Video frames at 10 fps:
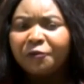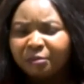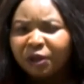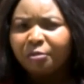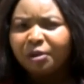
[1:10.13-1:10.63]

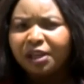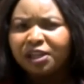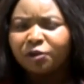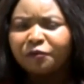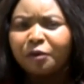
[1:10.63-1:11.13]
from the
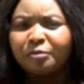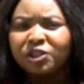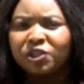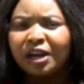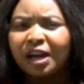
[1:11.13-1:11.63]
communication from
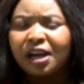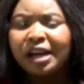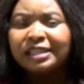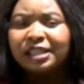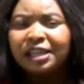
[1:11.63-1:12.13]
the chair
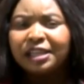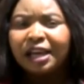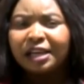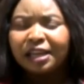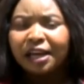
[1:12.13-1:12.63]
saying
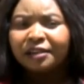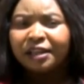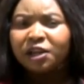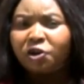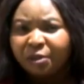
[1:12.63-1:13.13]
that uh,
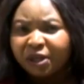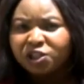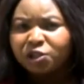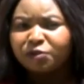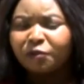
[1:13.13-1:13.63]
the
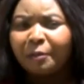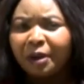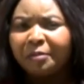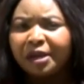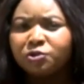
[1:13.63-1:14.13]
recommendations for
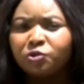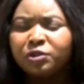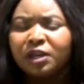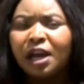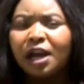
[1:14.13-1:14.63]
amendment
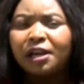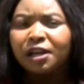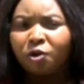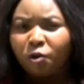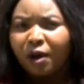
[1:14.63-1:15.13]
would
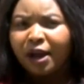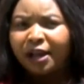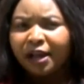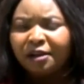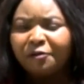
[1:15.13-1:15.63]

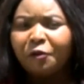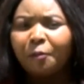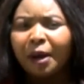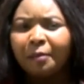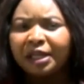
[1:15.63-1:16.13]
require
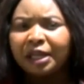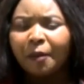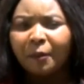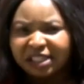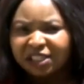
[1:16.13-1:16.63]
for public
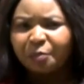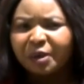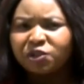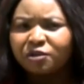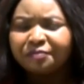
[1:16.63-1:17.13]

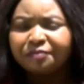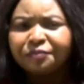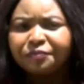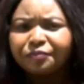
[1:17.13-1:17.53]
participation.